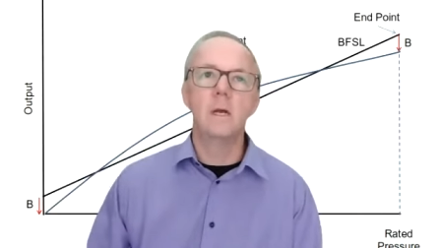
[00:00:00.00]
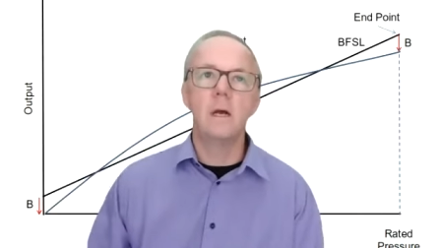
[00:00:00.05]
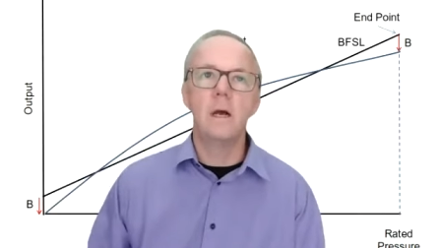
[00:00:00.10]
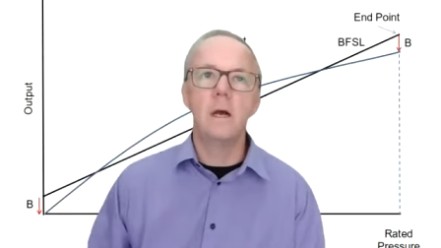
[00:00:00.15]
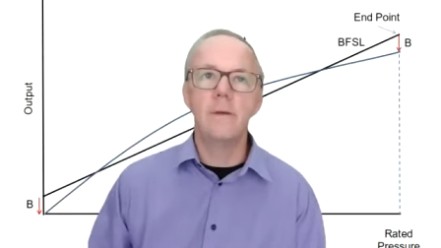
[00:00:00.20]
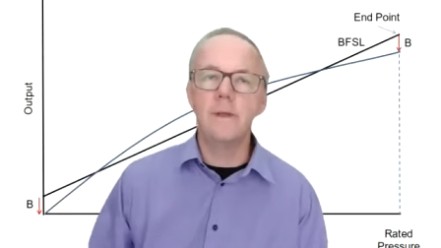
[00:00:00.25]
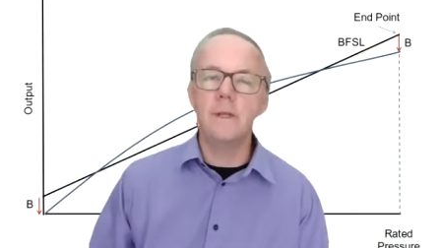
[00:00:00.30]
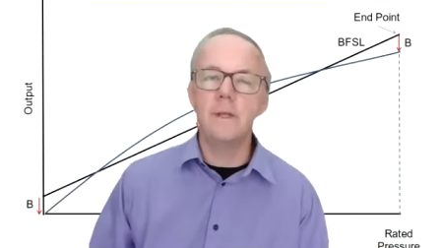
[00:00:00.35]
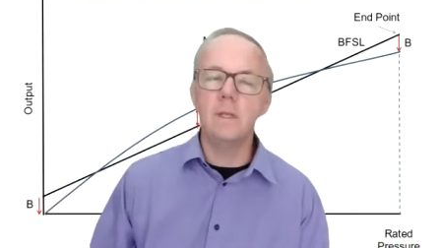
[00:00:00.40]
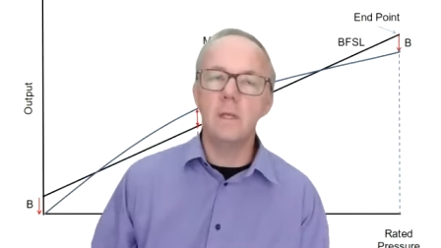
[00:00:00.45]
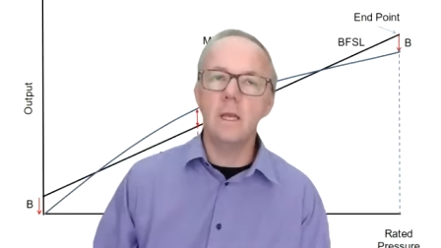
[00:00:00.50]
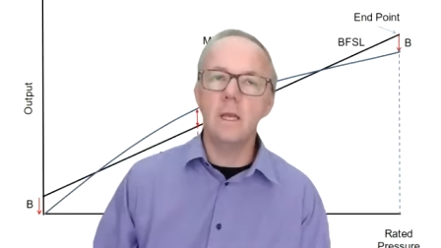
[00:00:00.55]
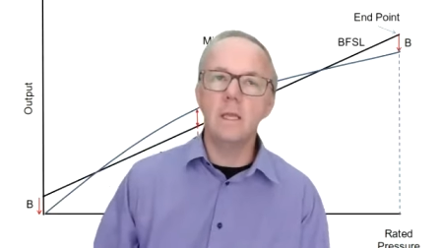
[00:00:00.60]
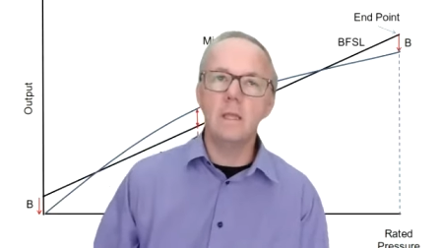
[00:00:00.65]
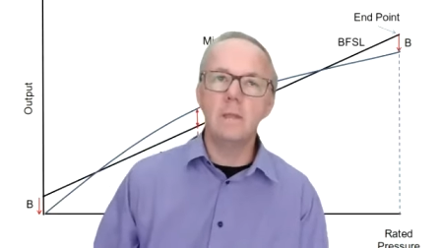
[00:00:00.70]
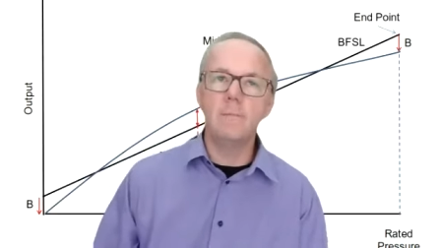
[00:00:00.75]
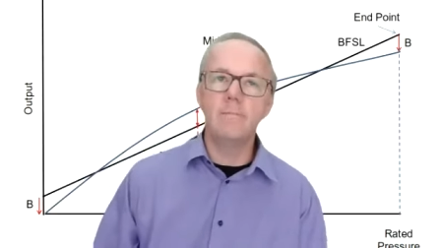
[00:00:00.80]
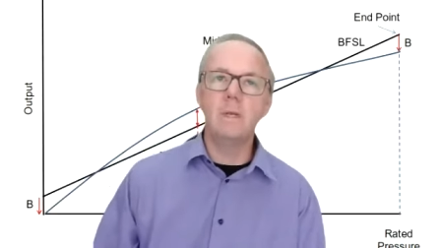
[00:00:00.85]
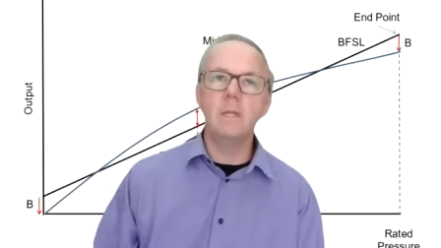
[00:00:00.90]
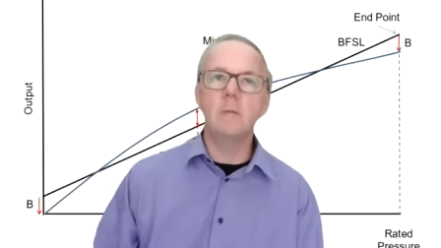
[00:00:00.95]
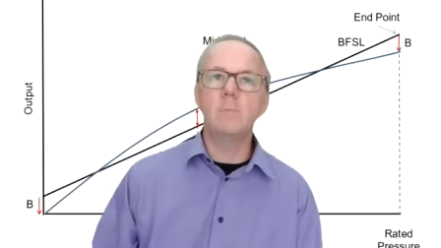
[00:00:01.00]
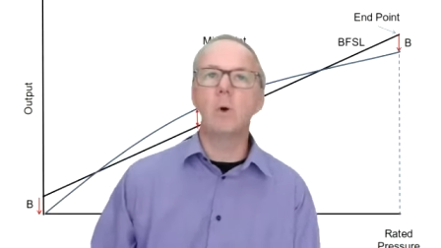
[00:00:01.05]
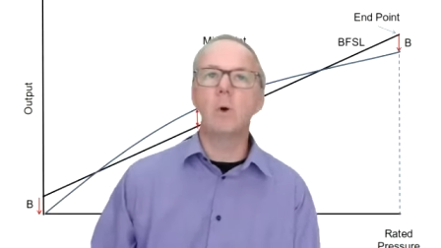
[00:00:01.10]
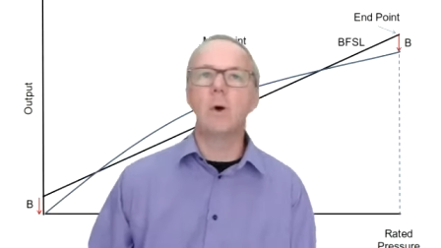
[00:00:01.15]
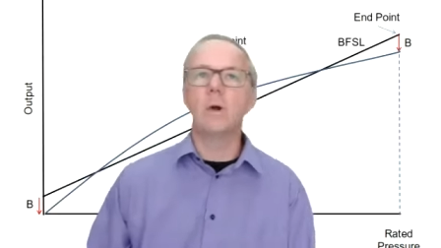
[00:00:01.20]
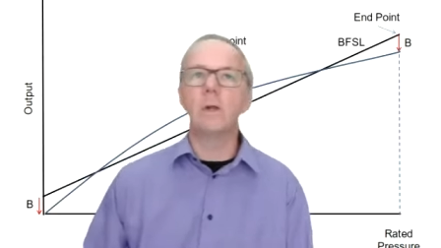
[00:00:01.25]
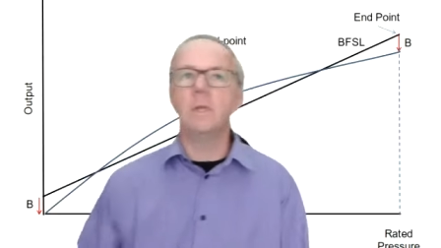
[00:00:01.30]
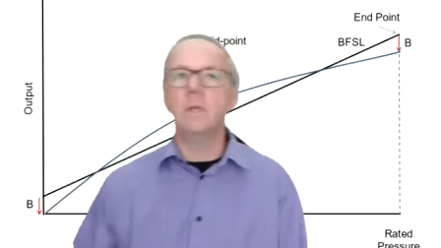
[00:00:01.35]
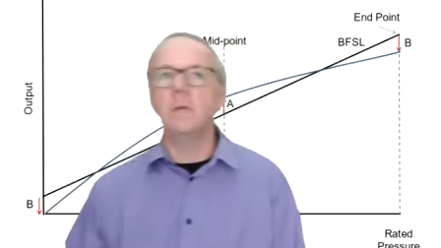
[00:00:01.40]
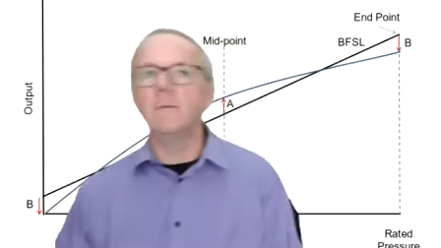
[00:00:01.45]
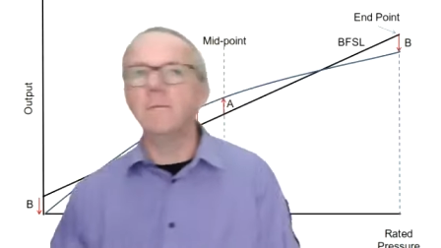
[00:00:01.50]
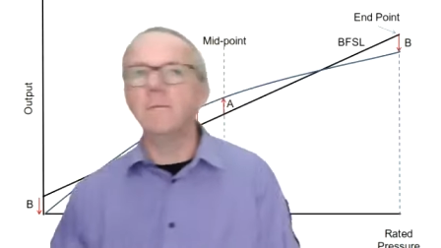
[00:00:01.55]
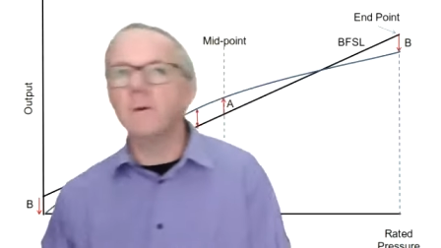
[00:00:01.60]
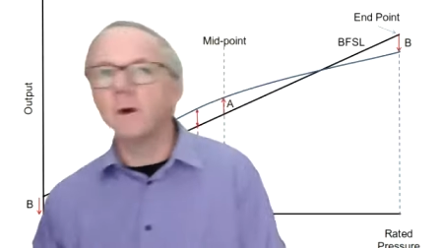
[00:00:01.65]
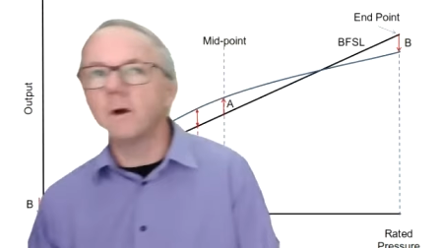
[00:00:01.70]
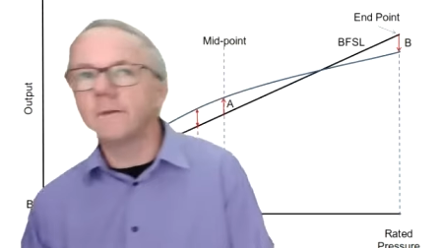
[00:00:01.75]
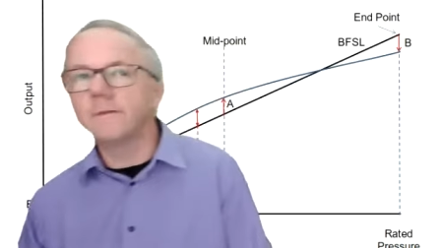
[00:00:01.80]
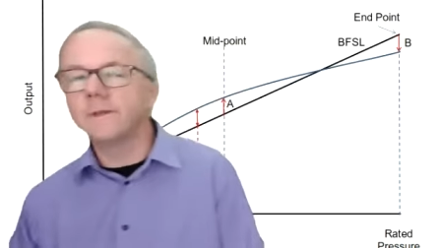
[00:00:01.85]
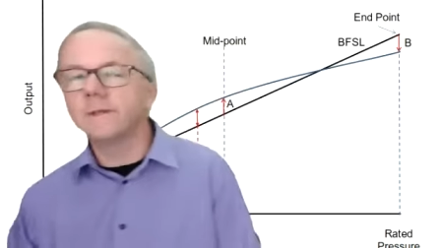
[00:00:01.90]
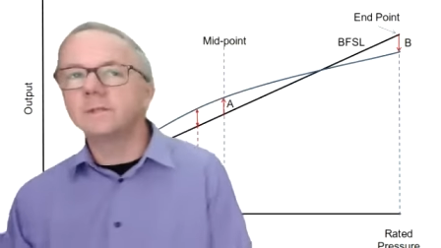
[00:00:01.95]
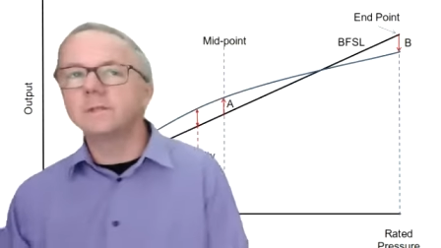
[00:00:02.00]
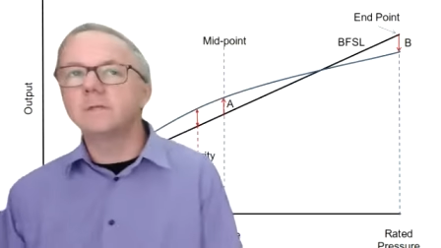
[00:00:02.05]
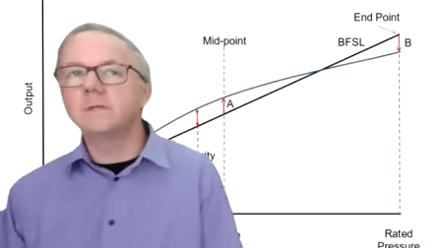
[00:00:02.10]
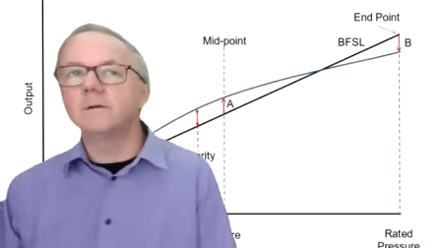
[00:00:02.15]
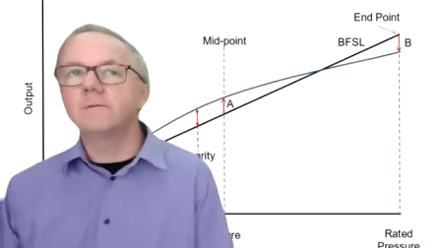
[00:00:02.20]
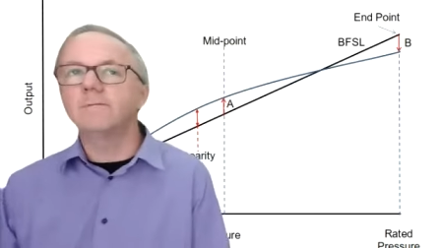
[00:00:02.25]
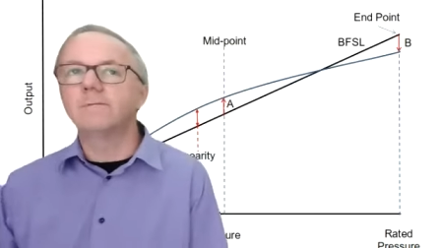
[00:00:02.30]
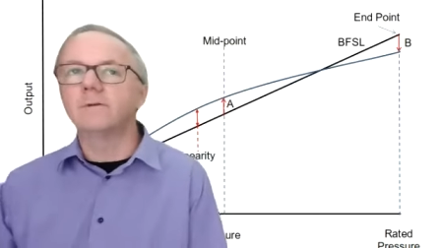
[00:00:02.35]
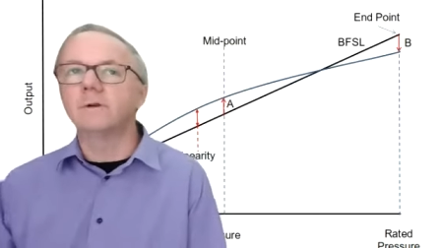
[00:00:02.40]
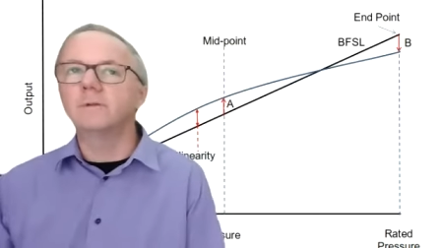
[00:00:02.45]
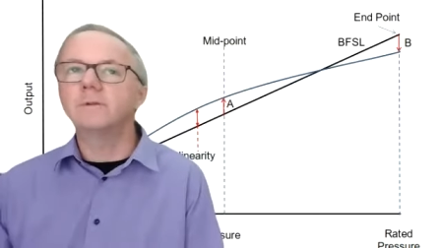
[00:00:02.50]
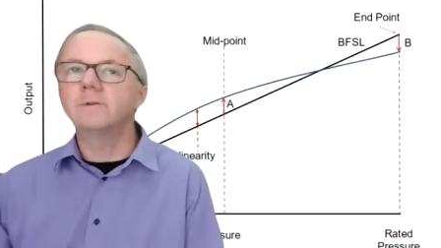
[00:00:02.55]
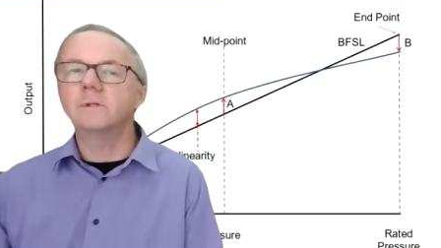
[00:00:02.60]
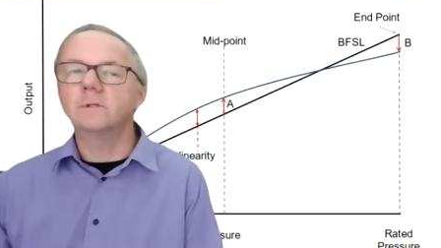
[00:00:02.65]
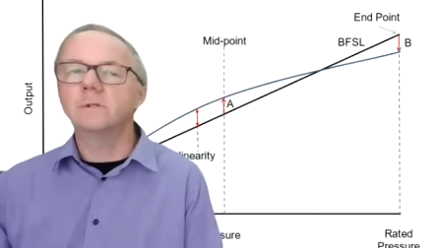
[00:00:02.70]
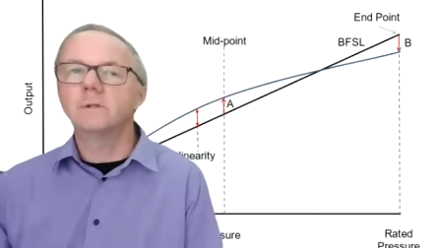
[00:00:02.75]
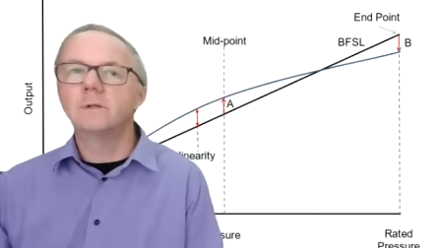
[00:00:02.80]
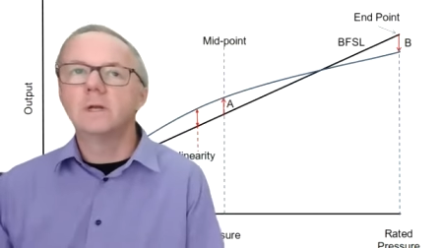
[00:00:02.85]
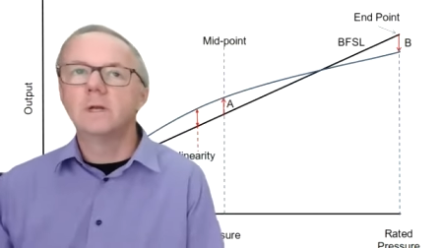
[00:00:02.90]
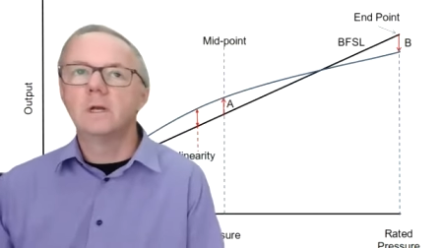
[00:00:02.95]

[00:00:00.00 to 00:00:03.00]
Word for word: And then in the midpoint, you've got this difference.